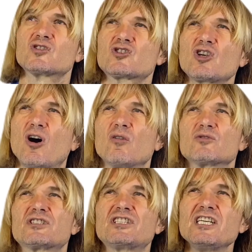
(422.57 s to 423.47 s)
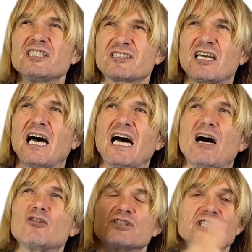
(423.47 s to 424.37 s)
So these are
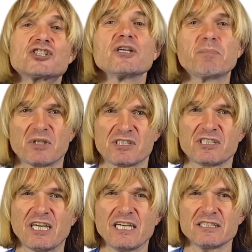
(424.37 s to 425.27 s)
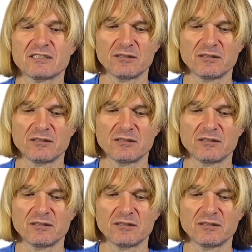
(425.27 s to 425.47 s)
on the cheaper side,